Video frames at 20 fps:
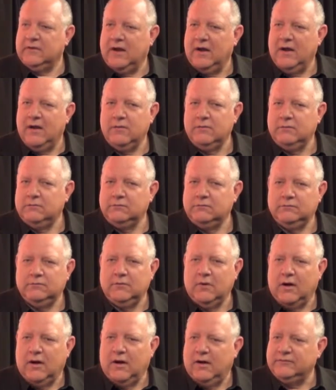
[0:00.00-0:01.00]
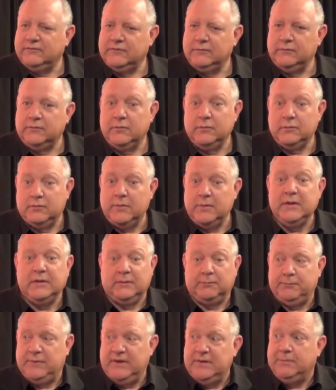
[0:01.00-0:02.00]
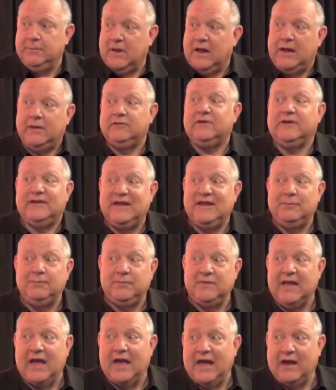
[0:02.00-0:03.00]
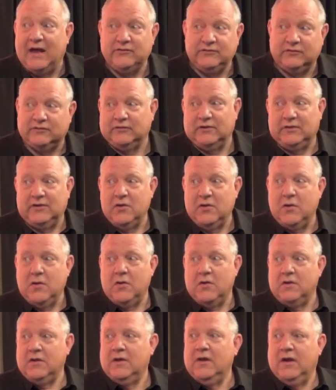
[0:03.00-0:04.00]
how often do people actually keep the ashes in an urn?